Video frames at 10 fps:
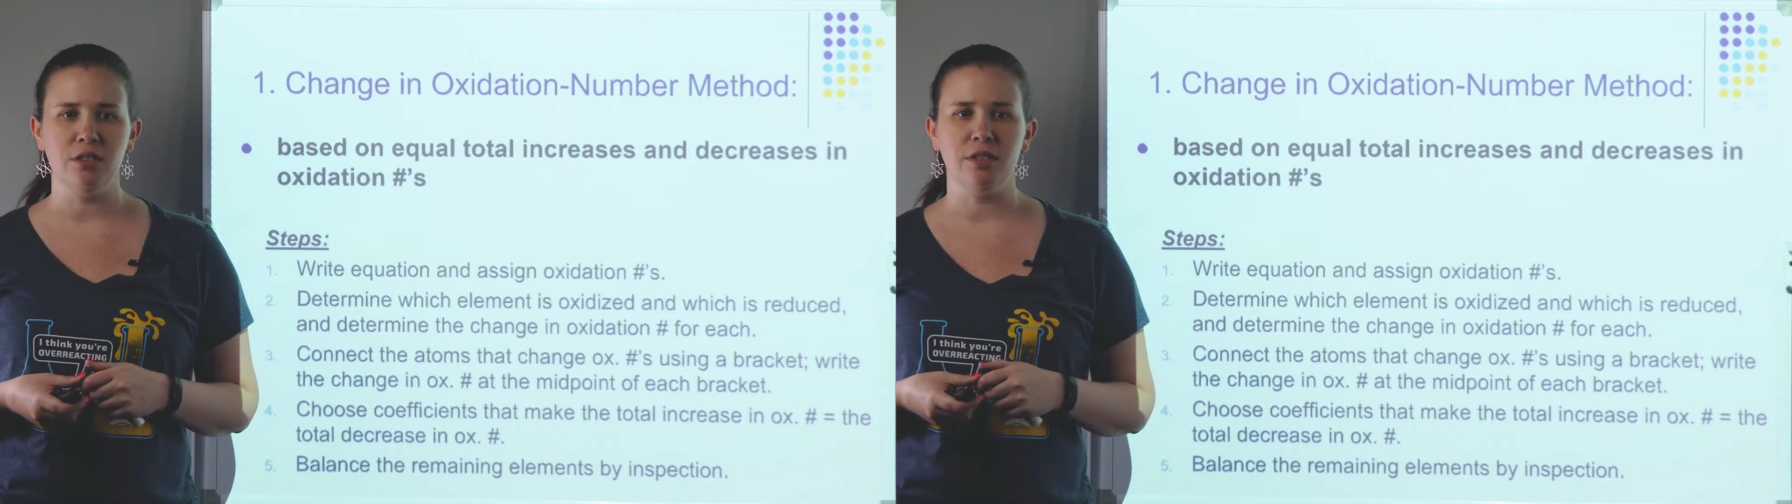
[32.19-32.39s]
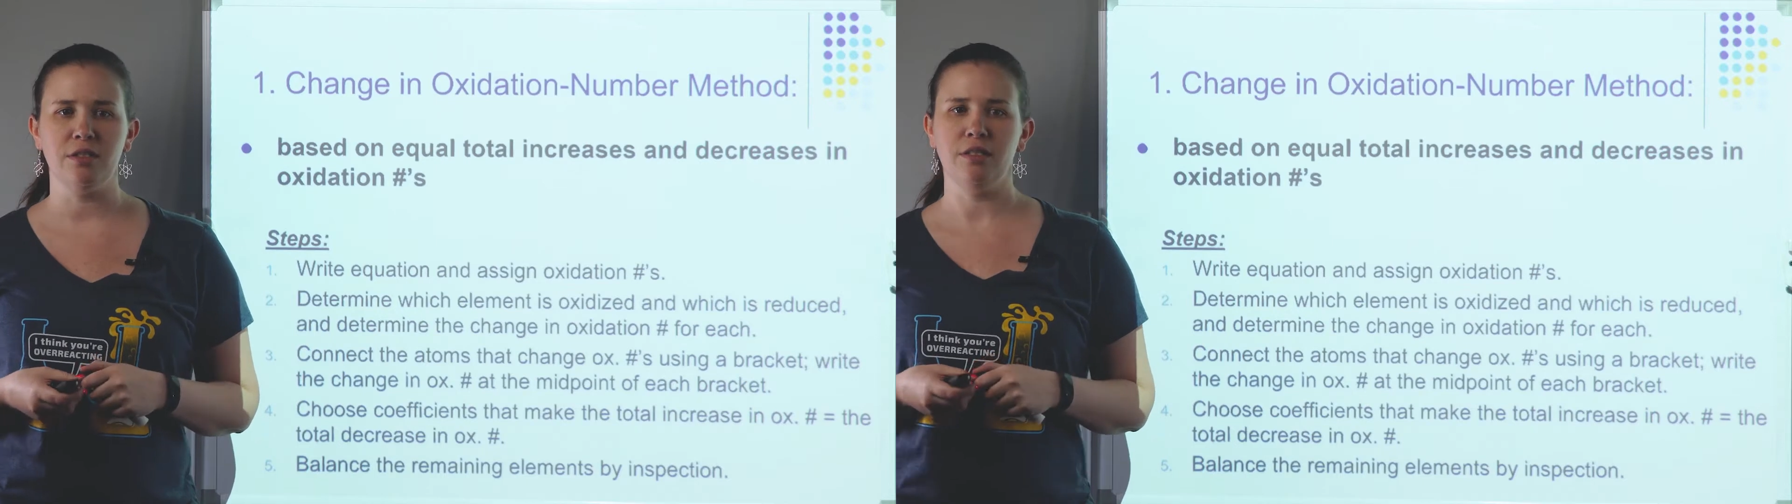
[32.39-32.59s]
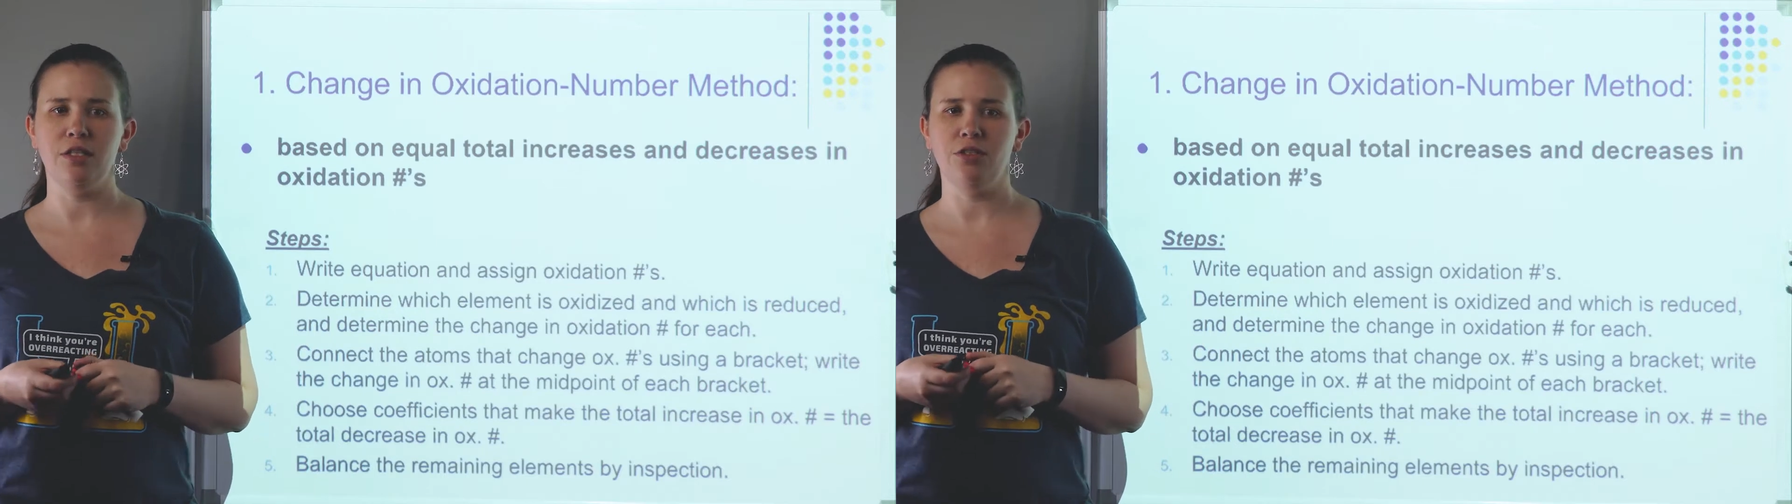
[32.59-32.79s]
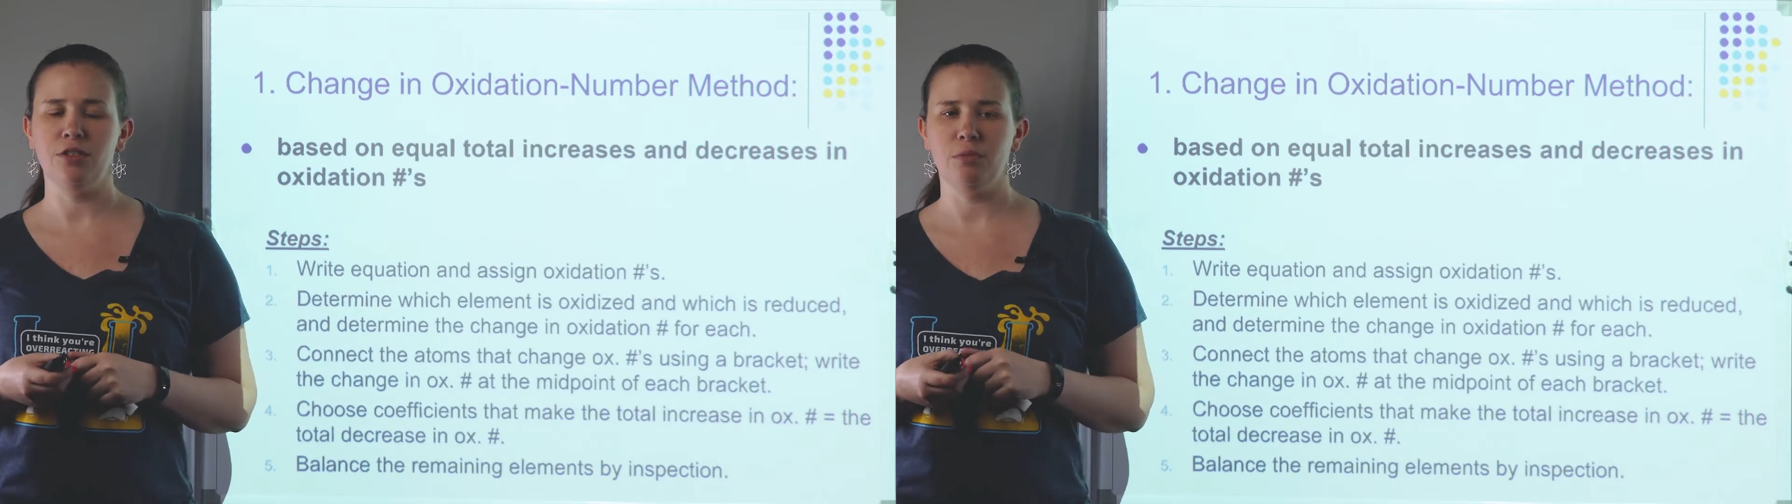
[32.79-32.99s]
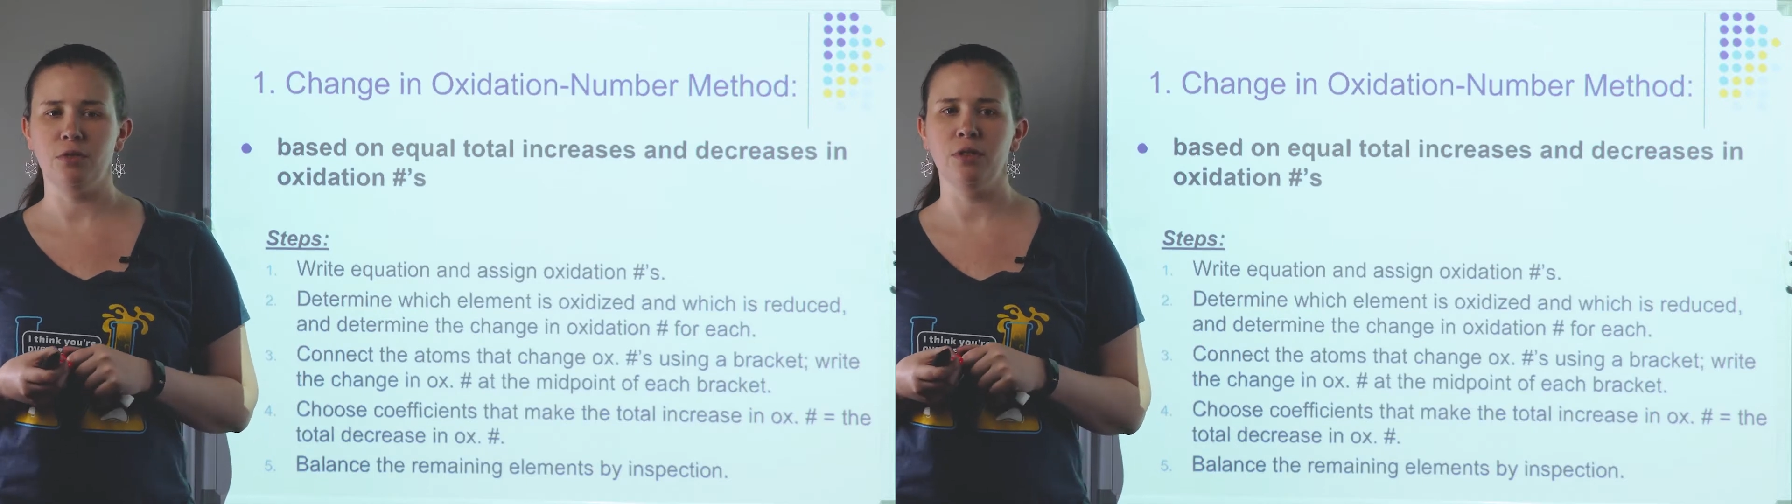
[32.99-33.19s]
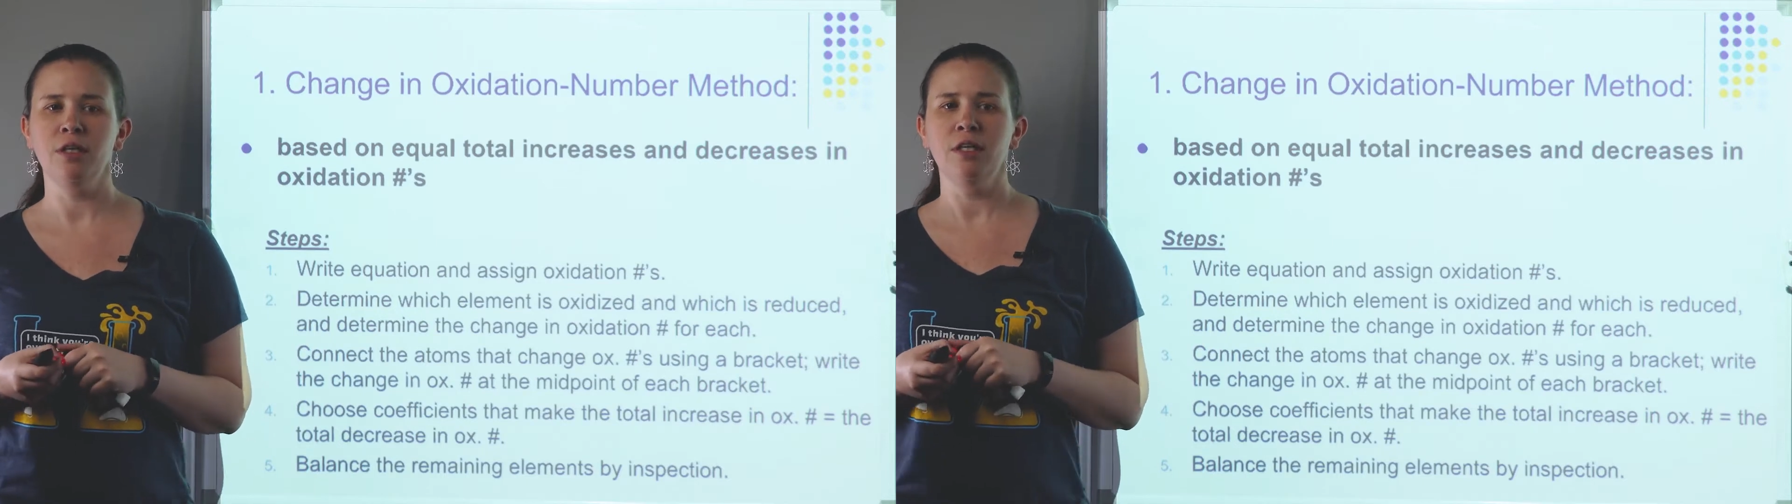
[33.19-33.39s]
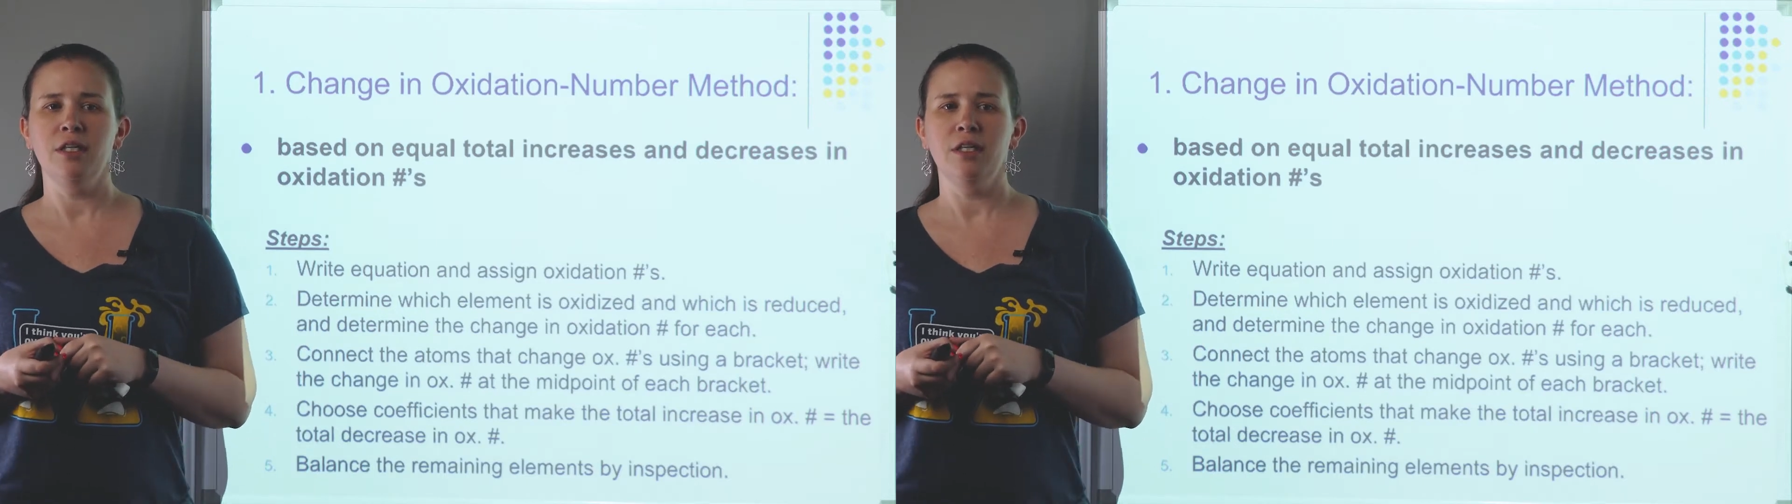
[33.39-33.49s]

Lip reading: in oxidation number